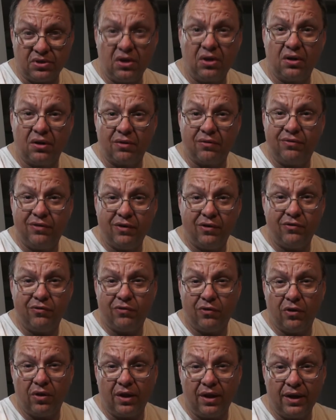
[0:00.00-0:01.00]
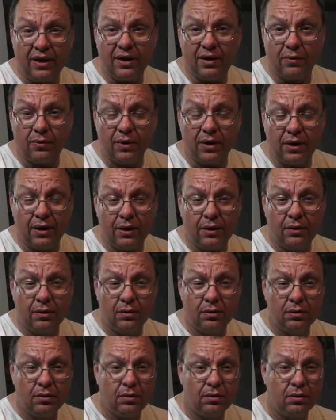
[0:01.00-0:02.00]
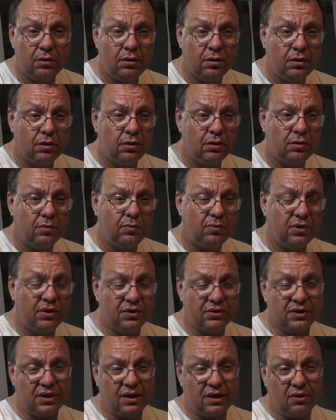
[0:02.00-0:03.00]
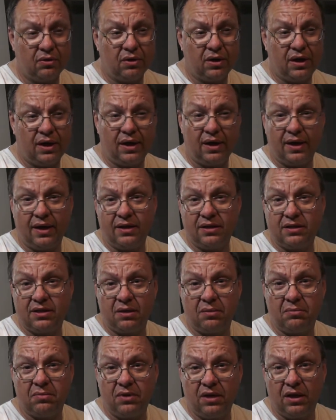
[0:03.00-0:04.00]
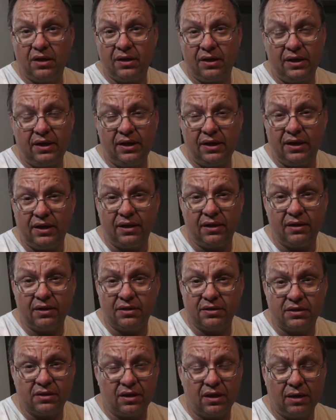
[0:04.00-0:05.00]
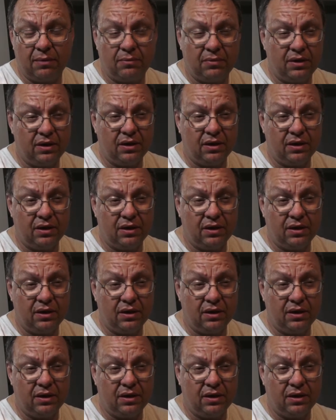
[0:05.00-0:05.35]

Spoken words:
starting to feel full anyway, but I was like, okay, I guess I'm done eating, because, I